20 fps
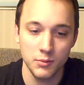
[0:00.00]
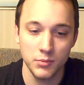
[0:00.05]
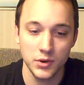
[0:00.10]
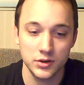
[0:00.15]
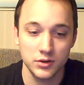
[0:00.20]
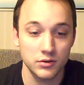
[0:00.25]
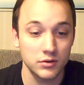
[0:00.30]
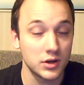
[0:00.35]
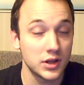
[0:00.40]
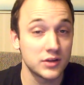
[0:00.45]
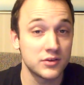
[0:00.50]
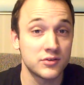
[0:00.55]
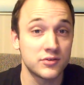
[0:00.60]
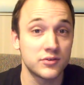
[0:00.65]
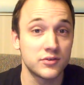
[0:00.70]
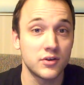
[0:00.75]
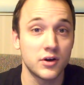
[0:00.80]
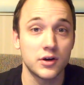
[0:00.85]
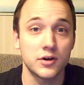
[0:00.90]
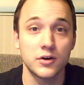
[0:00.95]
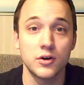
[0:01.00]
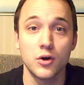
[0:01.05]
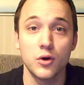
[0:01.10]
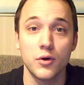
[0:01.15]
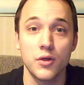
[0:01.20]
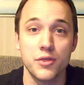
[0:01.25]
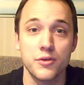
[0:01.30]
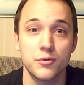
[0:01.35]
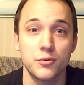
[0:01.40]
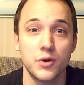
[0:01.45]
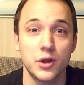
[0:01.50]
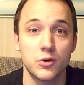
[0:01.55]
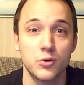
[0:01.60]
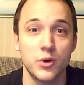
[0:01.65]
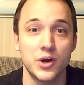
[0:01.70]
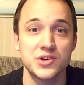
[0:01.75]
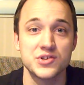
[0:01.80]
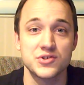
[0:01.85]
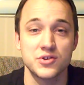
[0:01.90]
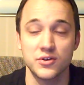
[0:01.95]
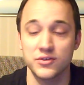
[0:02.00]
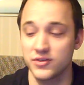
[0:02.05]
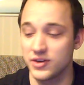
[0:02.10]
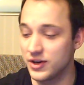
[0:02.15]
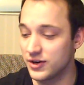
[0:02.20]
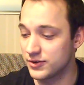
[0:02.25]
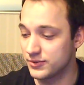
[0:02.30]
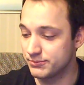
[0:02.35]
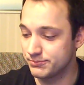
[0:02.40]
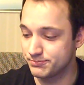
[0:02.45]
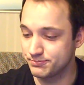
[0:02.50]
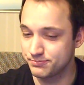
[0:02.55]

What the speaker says: But let's start going through the questions here.